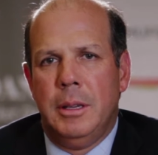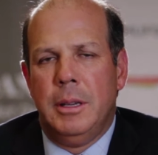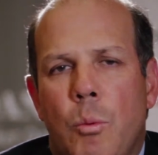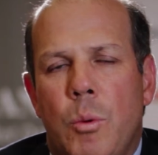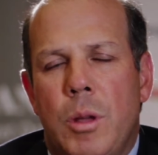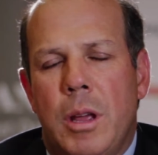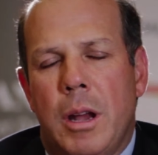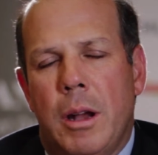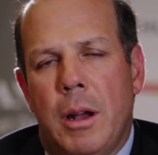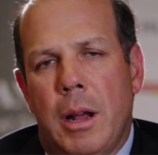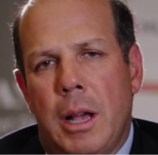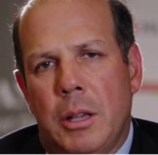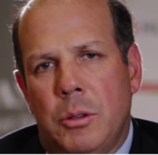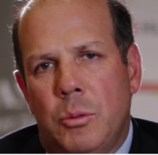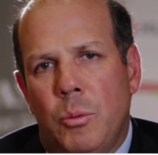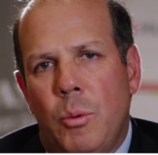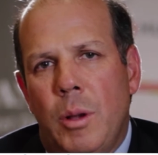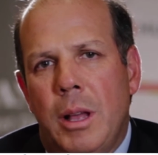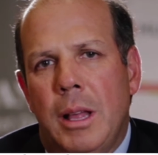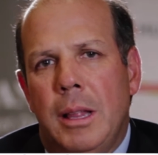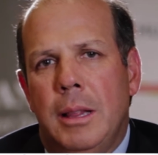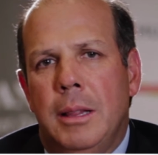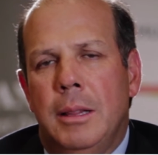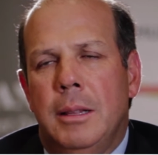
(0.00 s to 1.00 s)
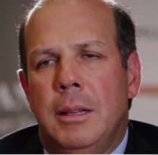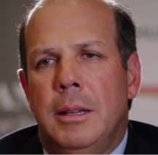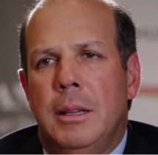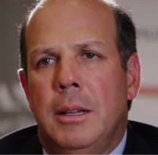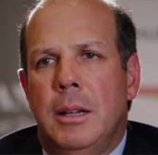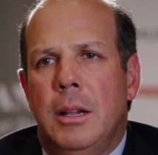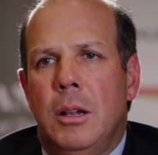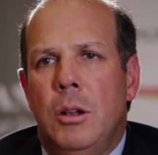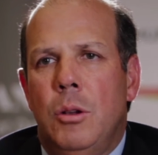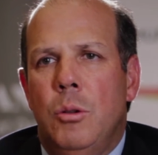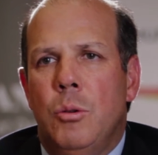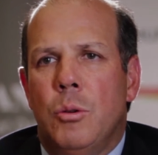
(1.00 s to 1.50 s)
We are as well
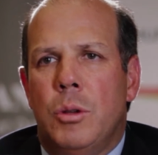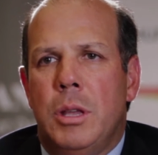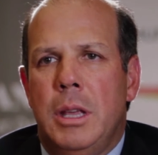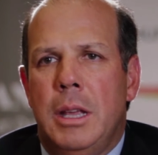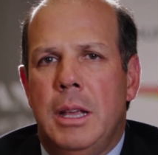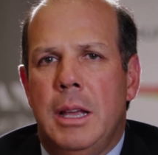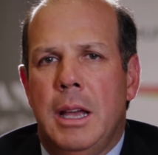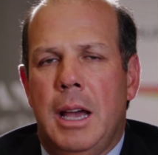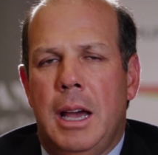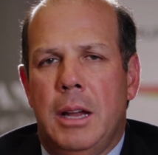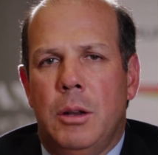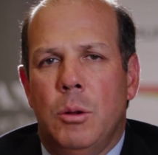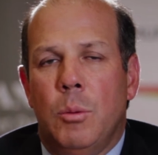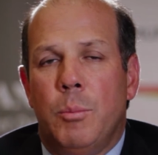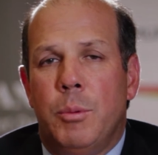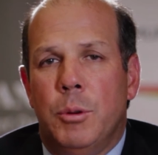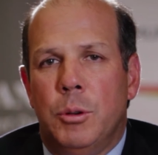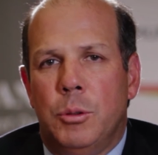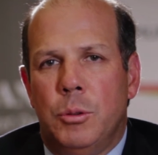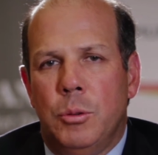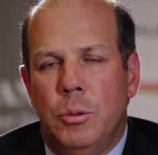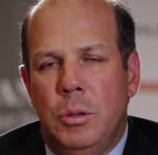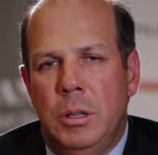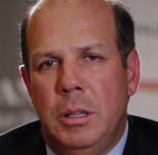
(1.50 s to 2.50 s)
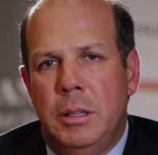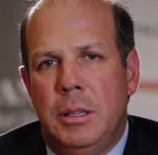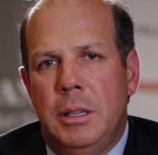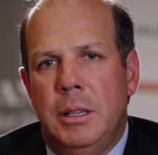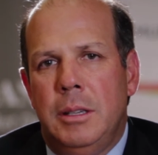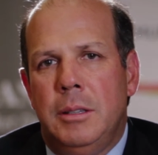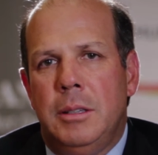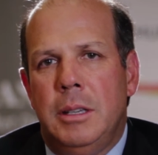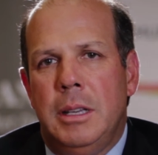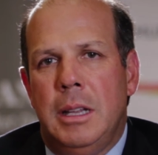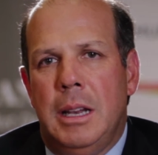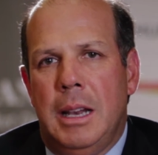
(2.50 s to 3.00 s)
looking at
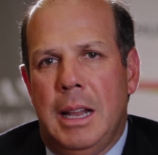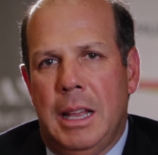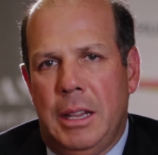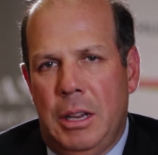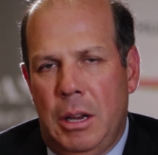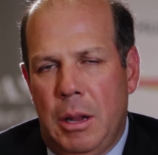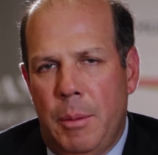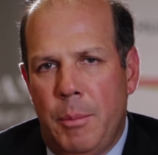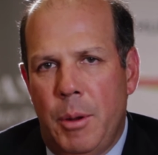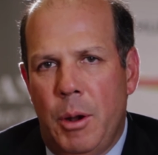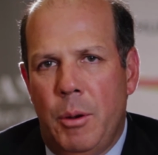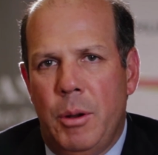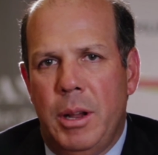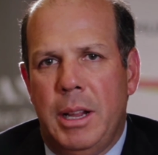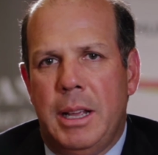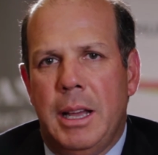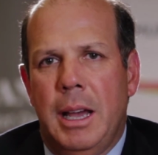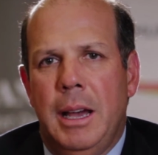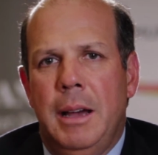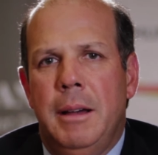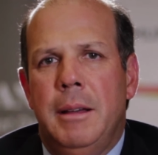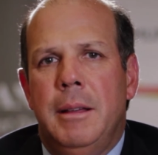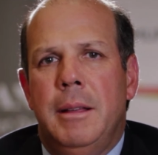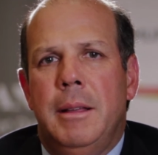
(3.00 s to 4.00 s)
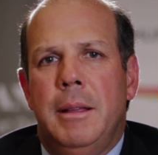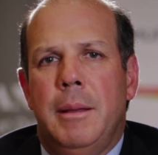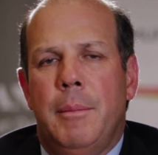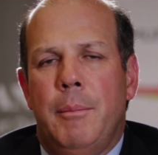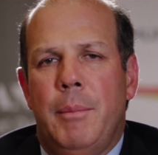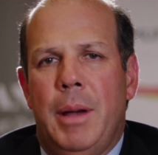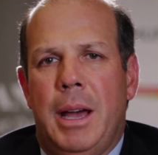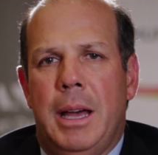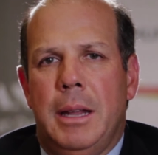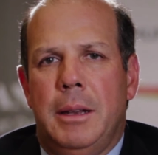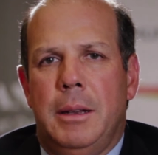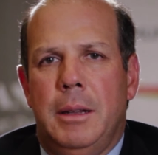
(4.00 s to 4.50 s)
opportunities in Latin America,
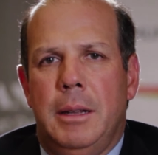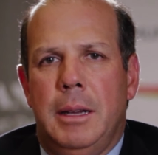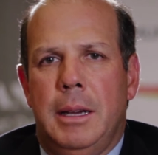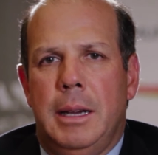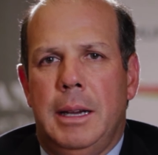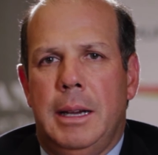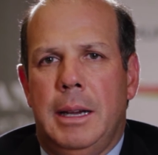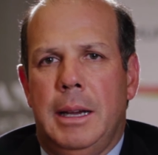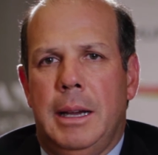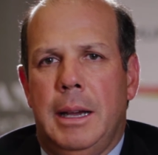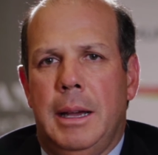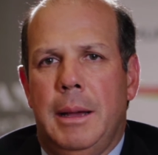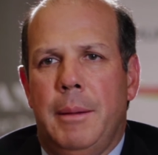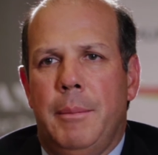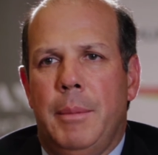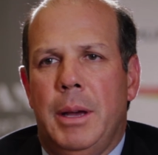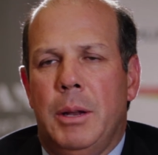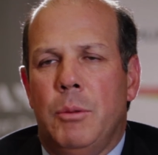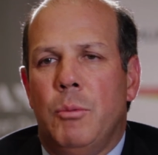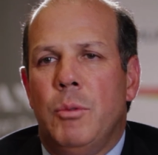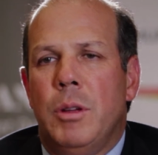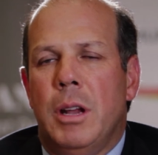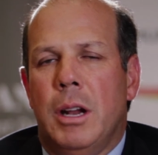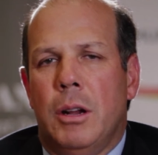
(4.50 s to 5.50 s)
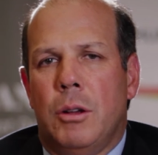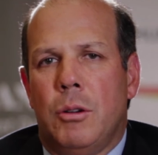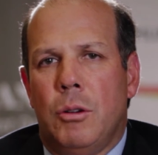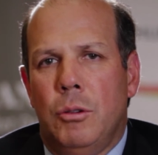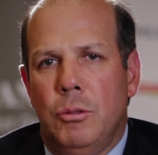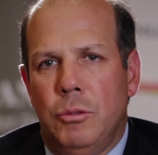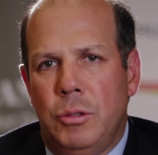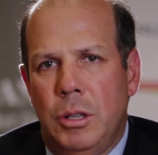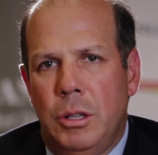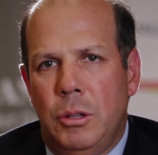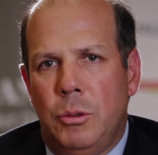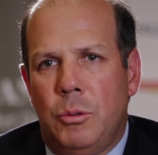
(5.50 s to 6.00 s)
but we are
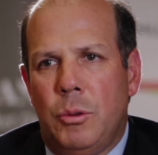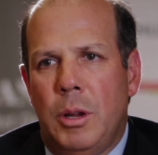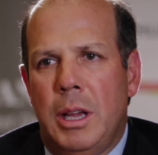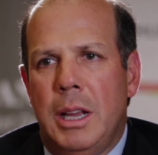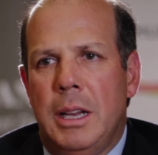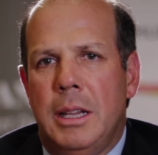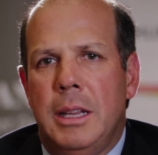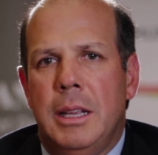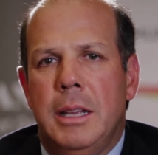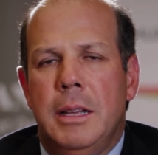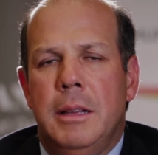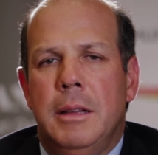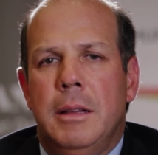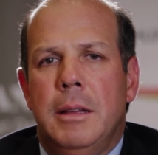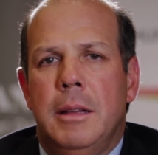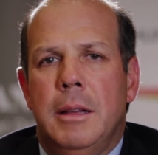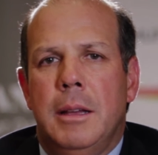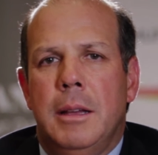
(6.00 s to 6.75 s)
concentrating